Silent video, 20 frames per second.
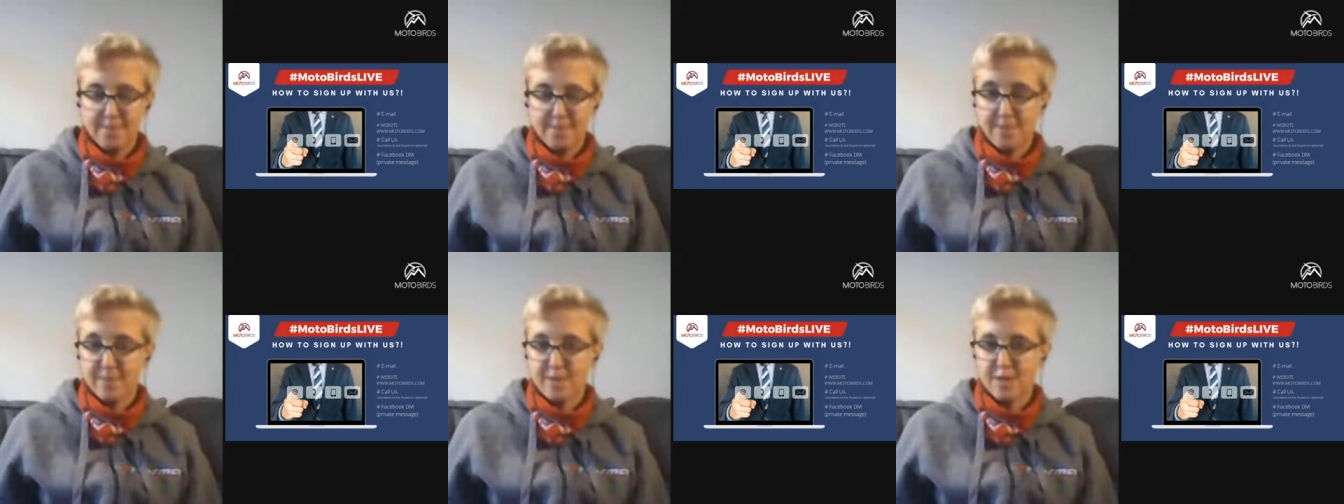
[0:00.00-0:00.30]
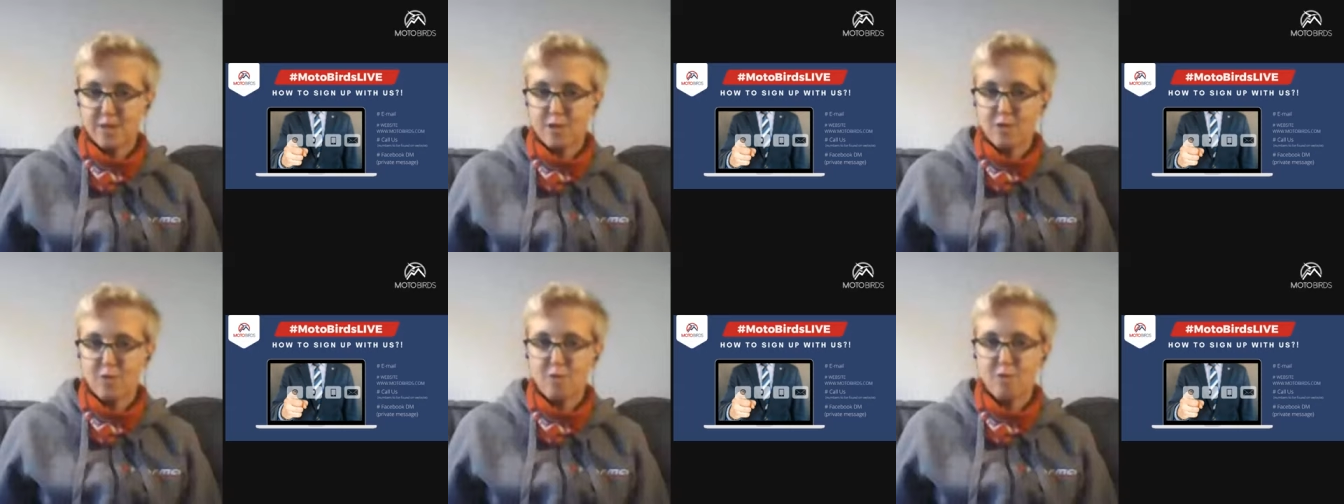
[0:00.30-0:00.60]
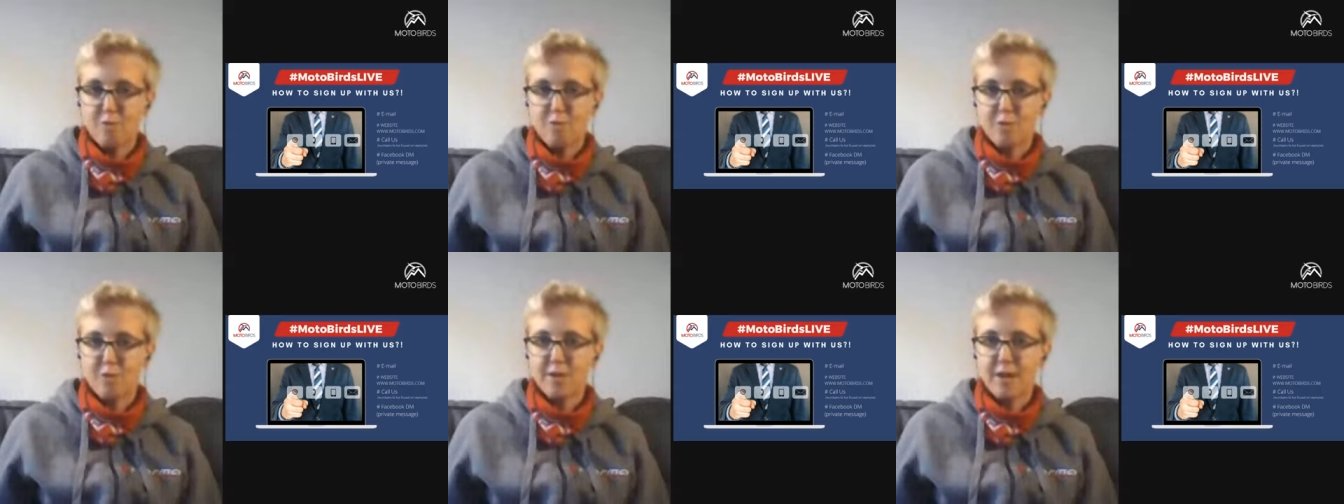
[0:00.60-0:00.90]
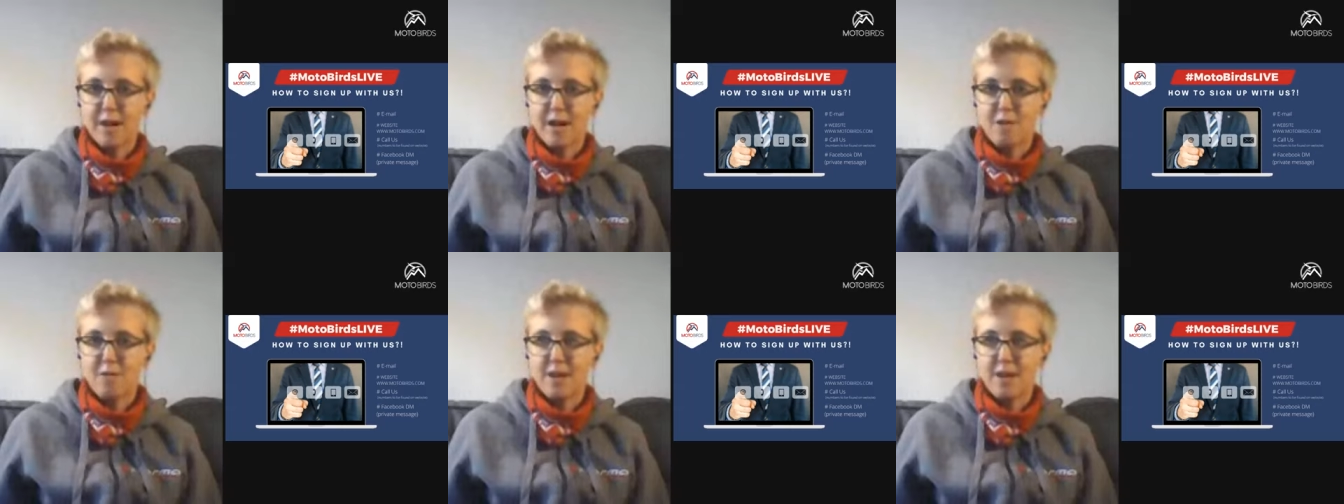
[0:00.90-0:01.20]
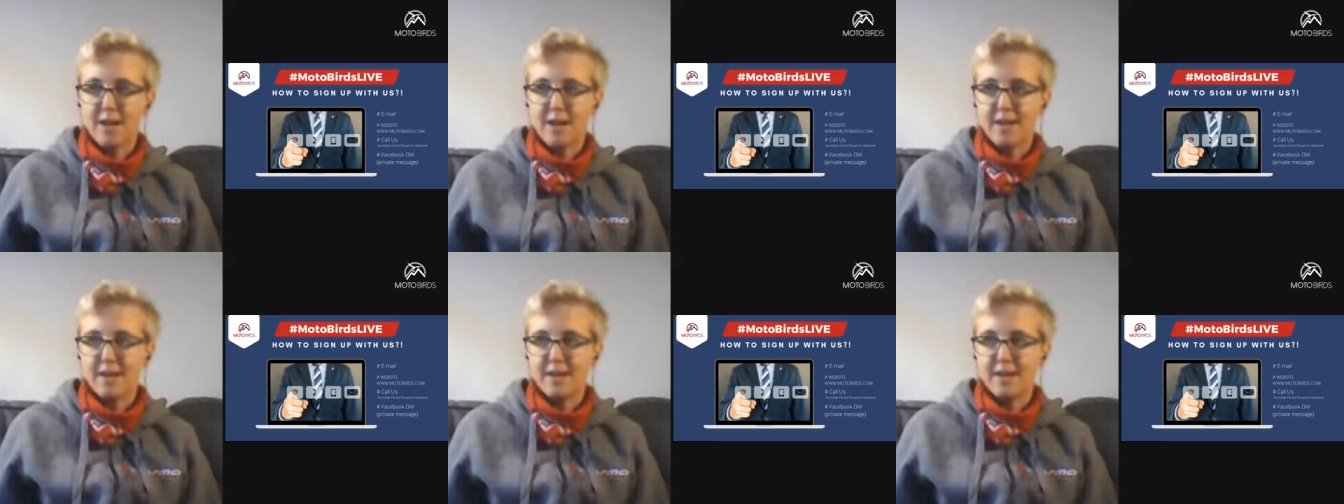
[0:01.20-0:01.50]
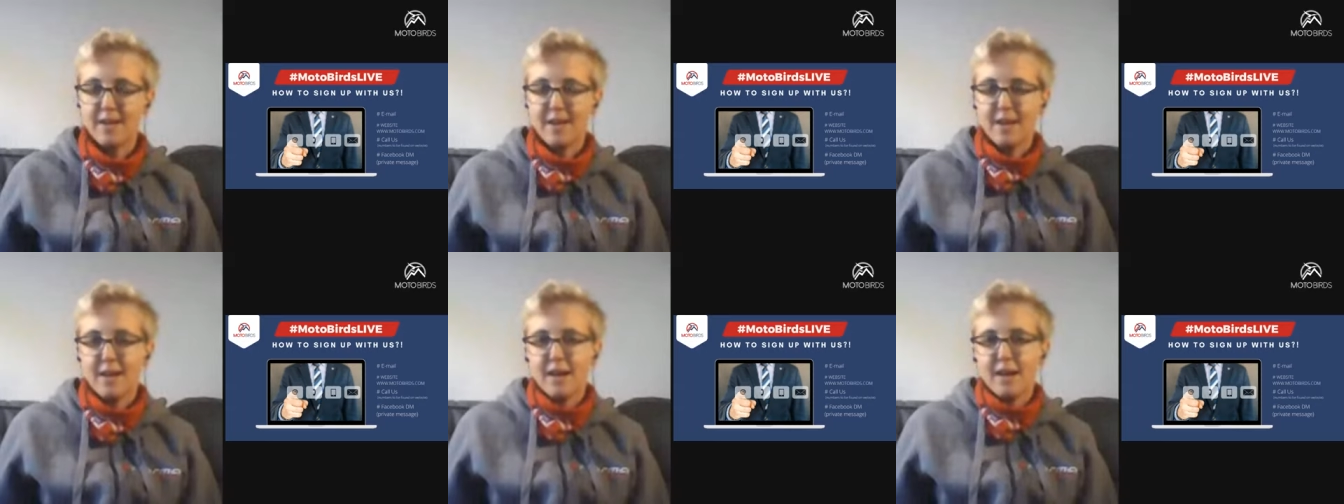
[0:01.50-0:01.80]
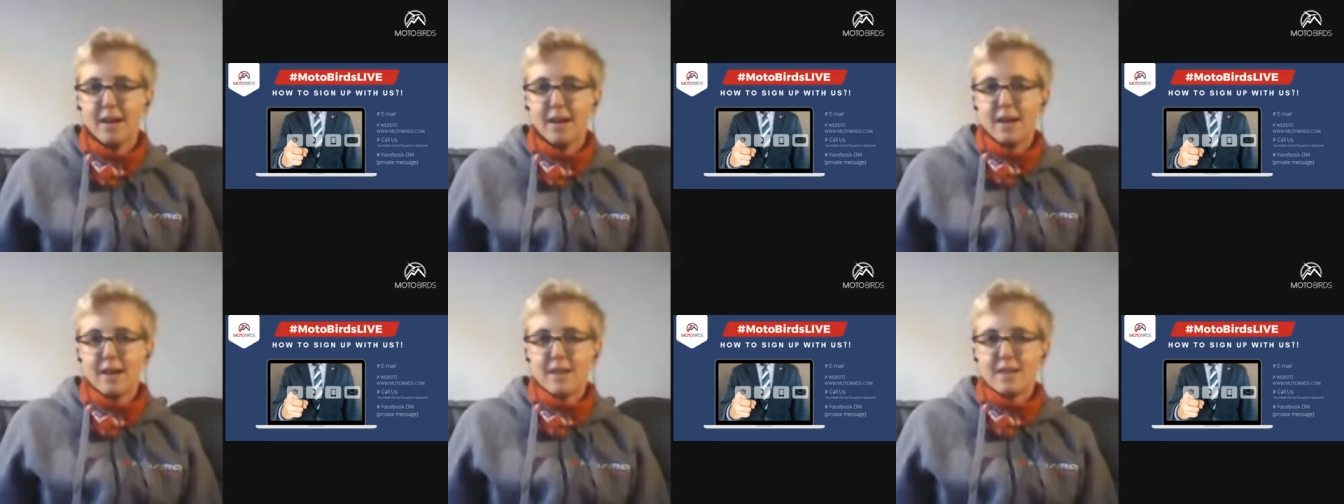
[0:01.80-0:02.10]
So for now, I
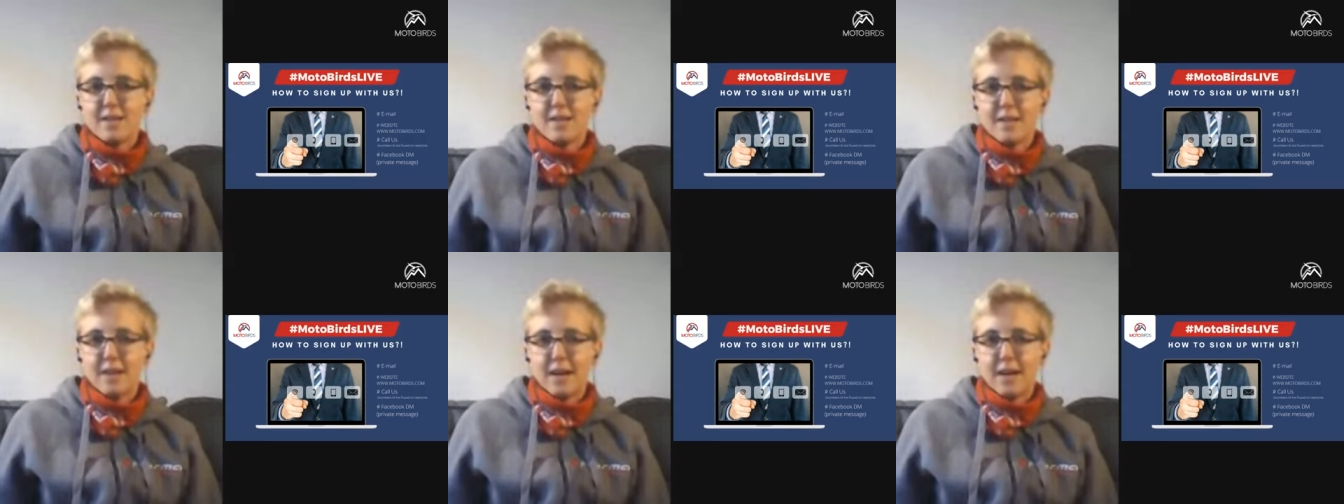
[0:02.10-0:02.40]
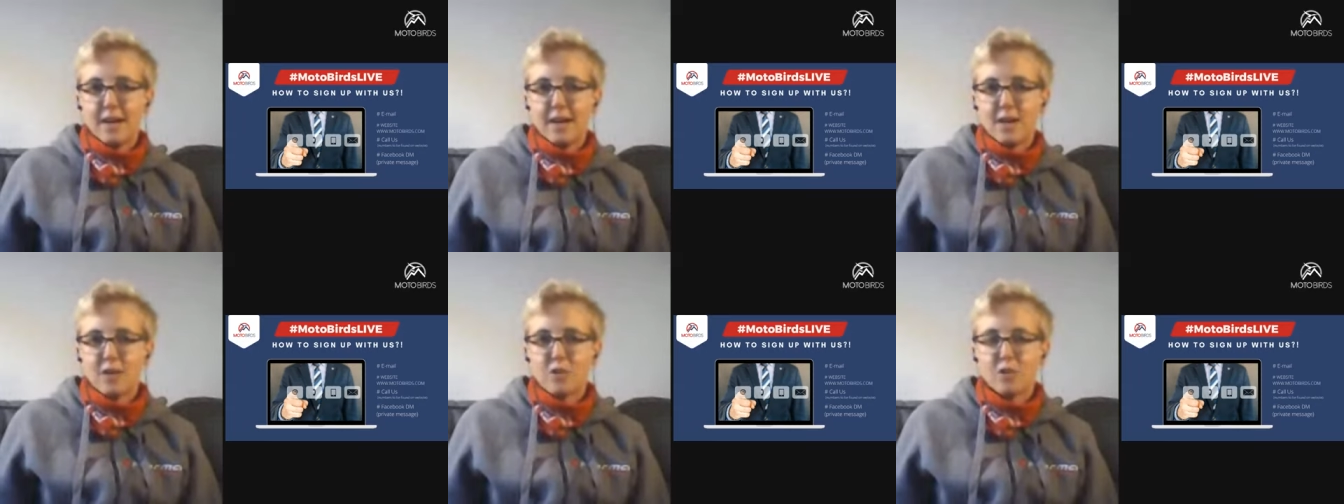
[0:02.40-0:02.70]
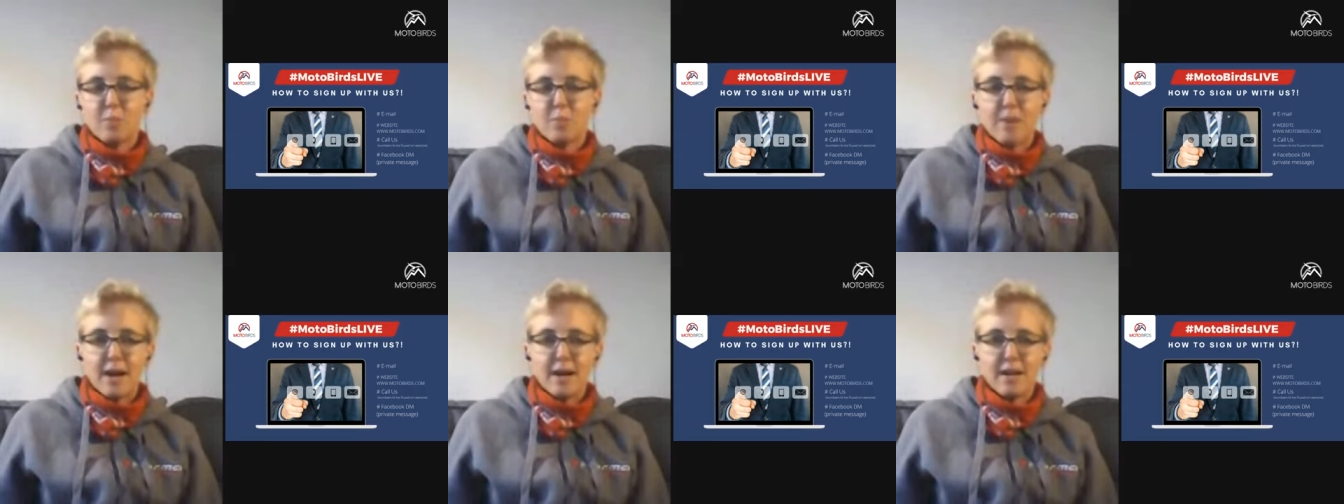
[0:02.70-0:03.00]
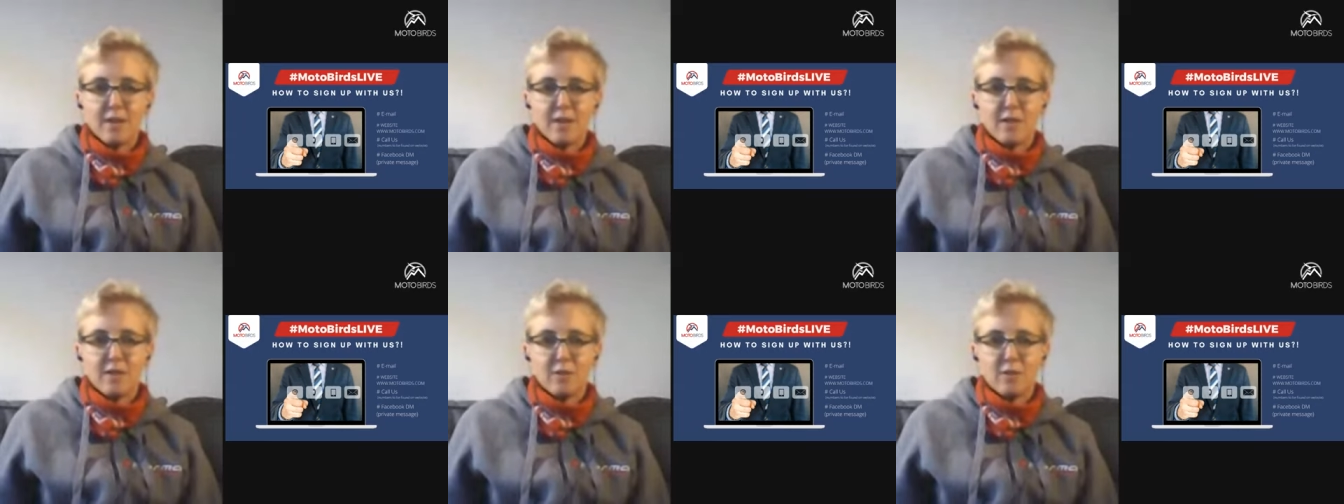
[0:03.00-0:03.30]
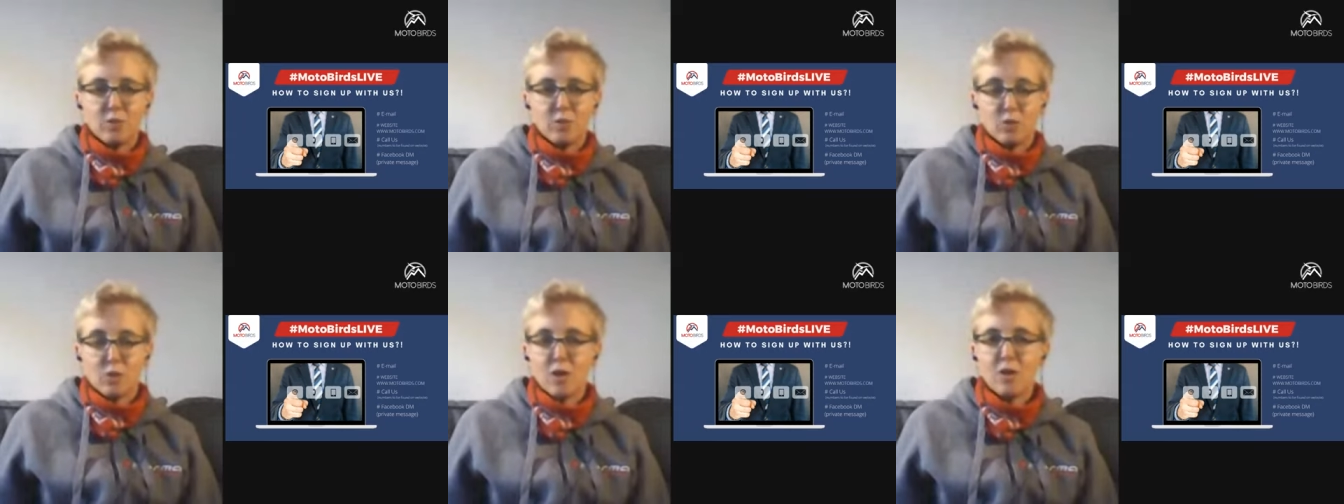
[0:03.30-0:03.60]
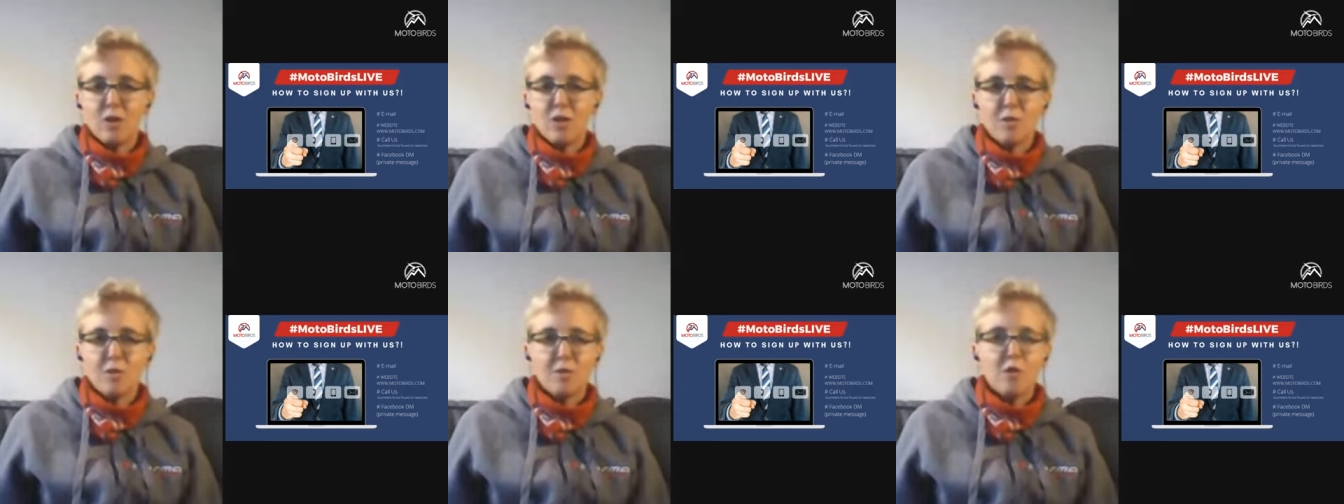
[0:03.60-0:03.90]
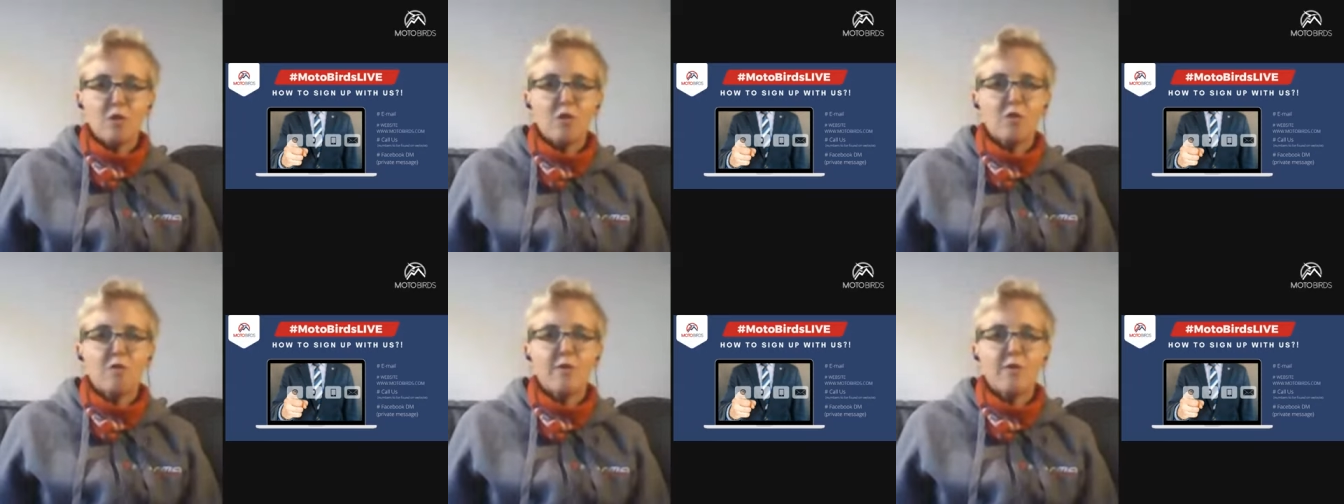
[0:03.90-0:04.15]
say goodbye to all of you.